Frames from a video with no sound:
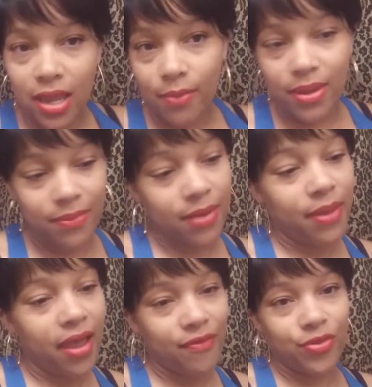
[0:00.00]
I'm in my
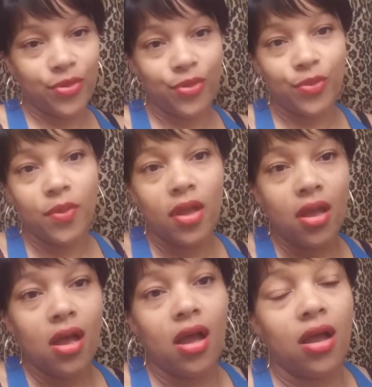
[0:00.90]
bathroom.
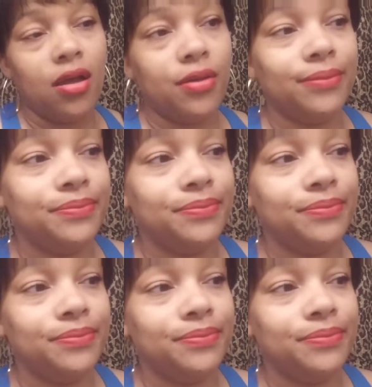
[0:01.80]
Um,